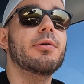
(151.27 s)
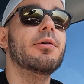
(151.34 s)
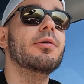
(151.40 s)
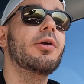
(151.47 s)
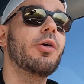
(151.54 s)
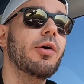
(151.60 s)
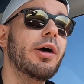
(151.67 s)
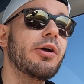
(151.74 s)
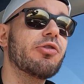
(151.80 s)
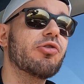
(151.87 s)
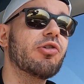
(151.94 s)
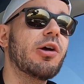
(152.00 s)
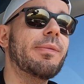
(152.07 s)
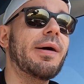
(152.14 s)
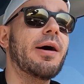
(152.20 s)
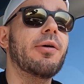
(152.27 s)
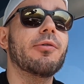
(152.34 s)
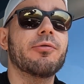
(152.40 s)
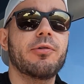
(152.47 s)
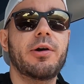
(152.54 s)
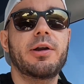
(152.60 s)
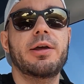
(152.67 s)
Little history
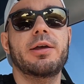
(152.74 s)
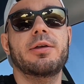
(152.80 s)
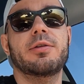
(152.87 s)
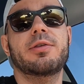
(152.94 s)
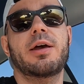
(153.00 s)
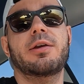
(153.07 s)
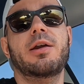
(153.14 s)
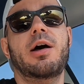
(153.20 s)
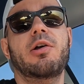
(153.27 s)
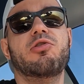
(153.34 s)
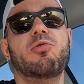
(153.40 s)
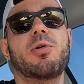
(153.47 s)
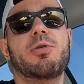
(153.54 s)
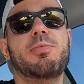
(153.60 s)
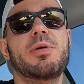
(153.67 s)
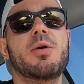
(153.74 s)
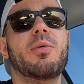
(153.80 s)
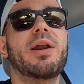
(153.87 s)
about running technology with me.